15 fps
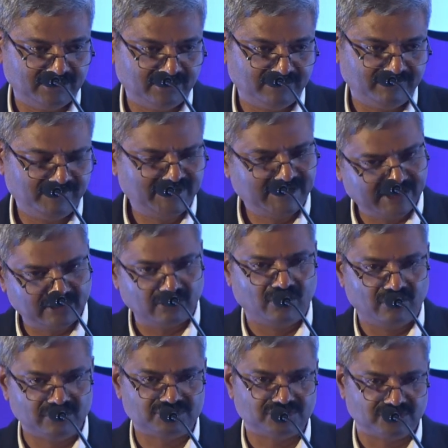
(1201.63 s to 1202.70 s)
we get
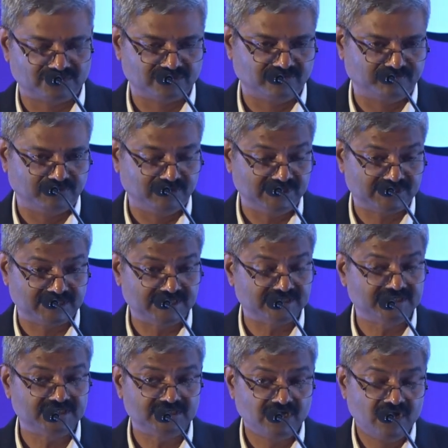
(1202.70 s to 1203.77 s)
all sorts of police
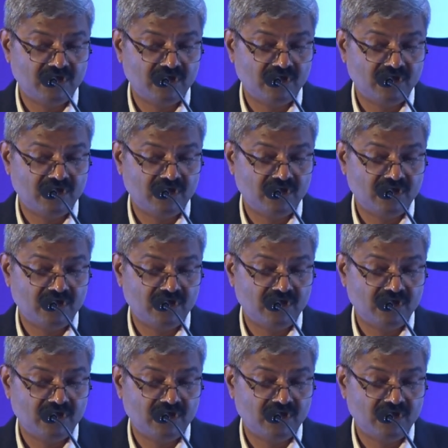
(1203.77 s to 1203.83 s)
cases.